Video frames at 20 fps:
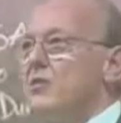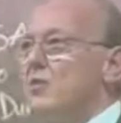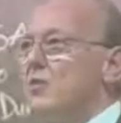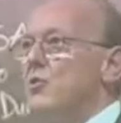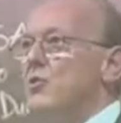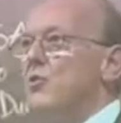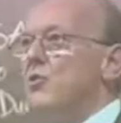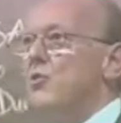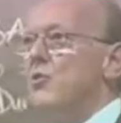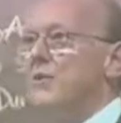
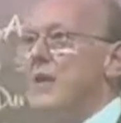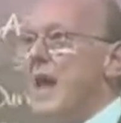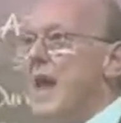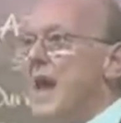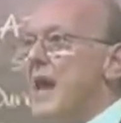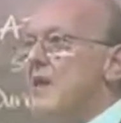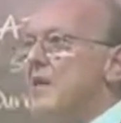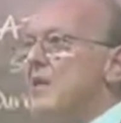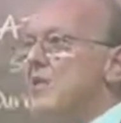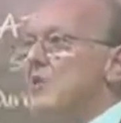And
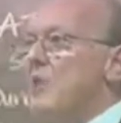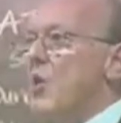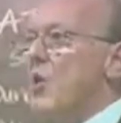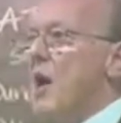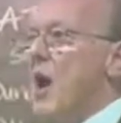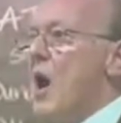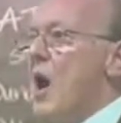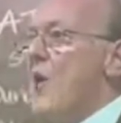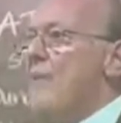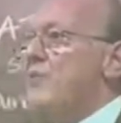who
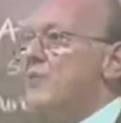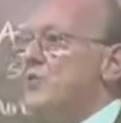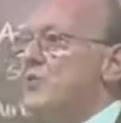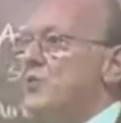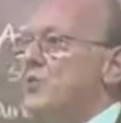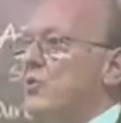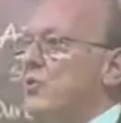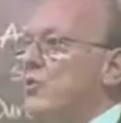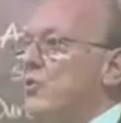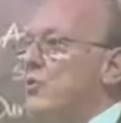then go
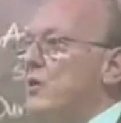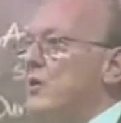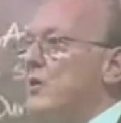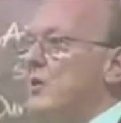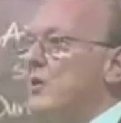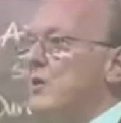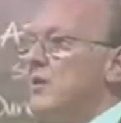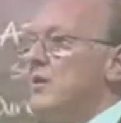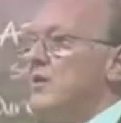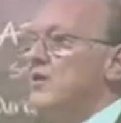off
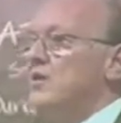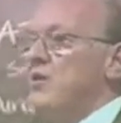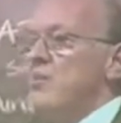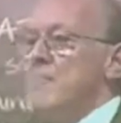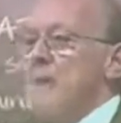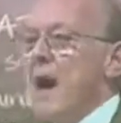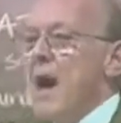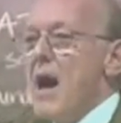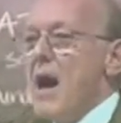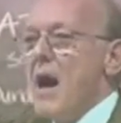to
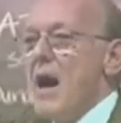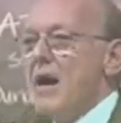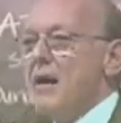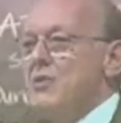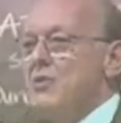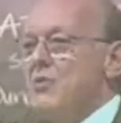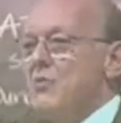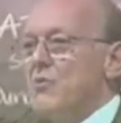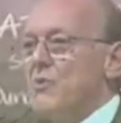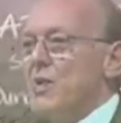
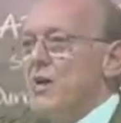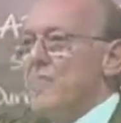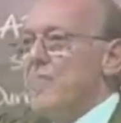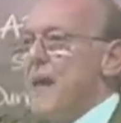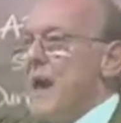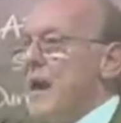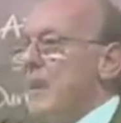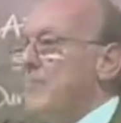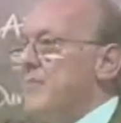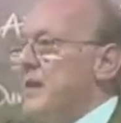Dubai to
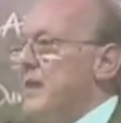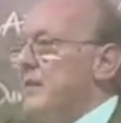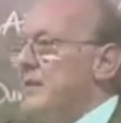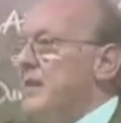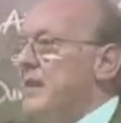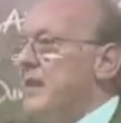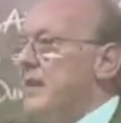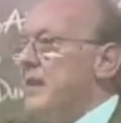a World Bank